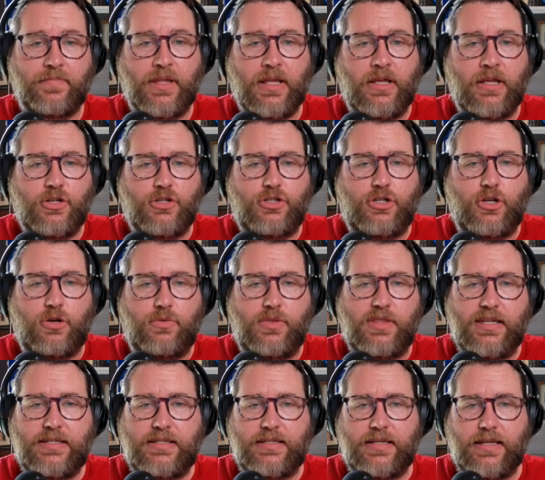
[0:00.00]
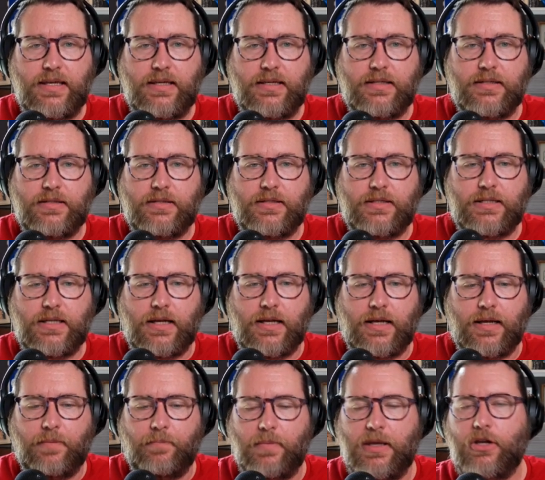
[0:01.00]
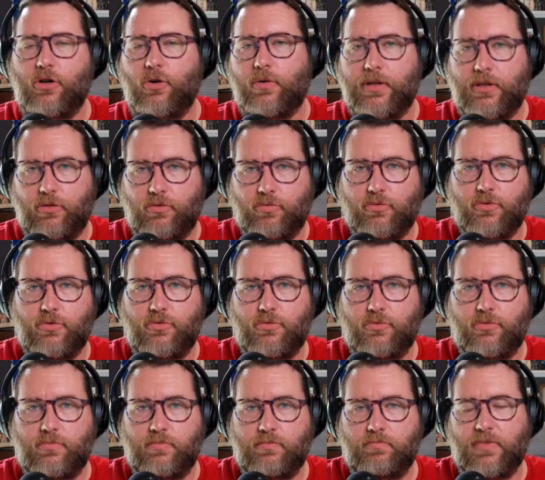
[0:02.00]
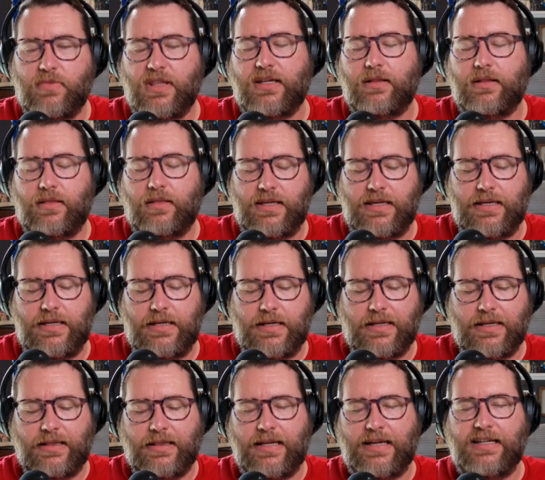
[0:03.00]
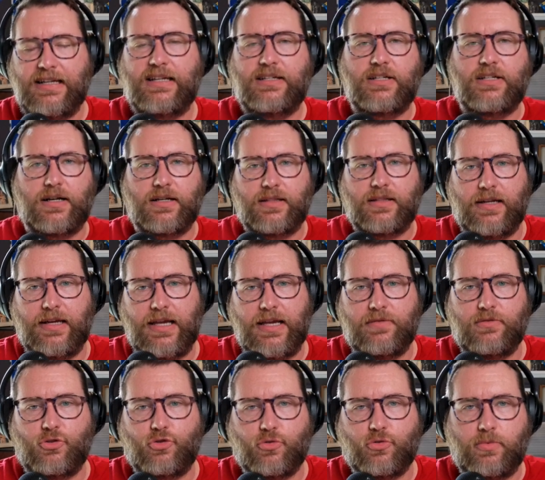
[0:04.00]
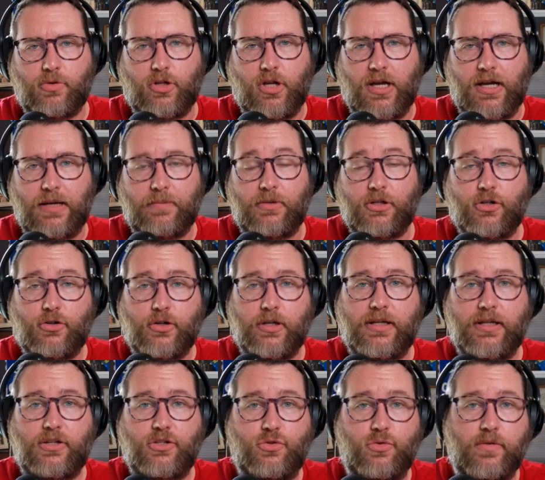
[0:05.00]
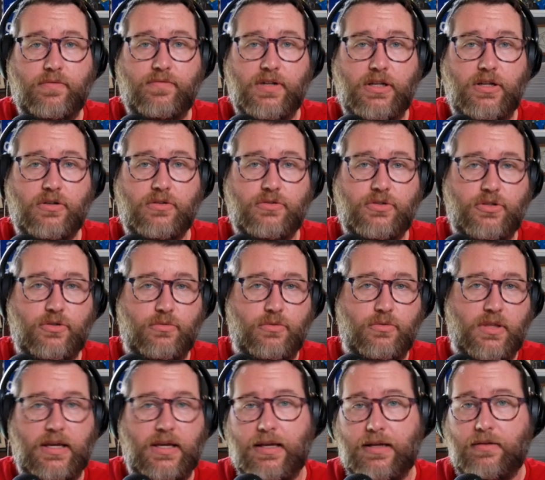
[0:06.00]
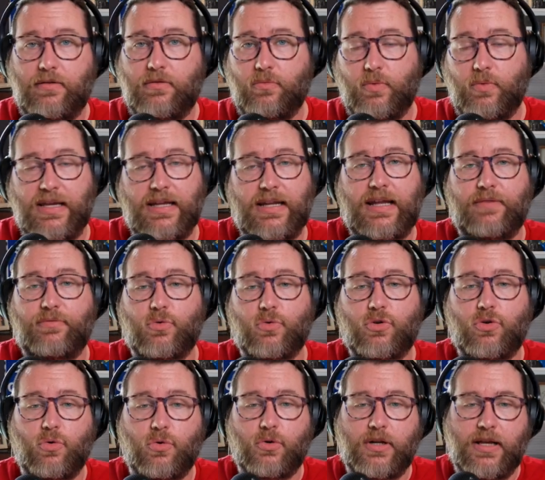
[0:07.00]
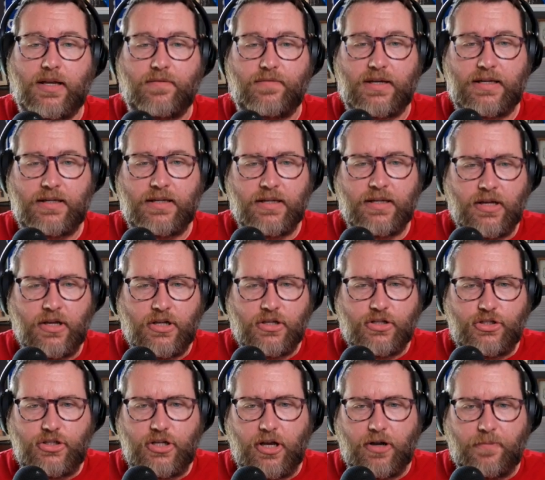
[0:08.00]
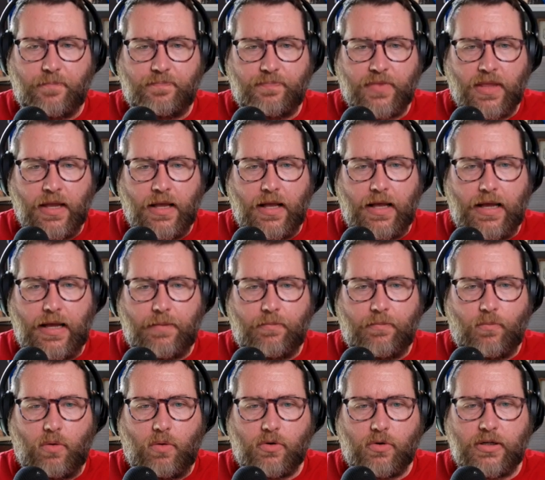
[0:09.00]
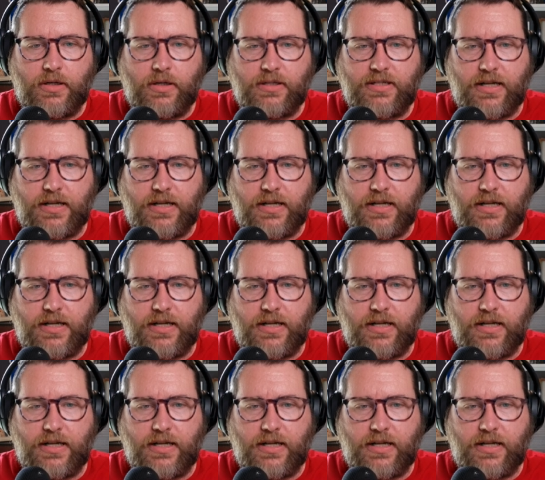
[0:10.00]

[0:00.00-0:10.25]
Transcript: So this is me going through the lightning talk that I gave at DrupalCon, but turning it into a video so that we can have a recording of it. So what we're going to talk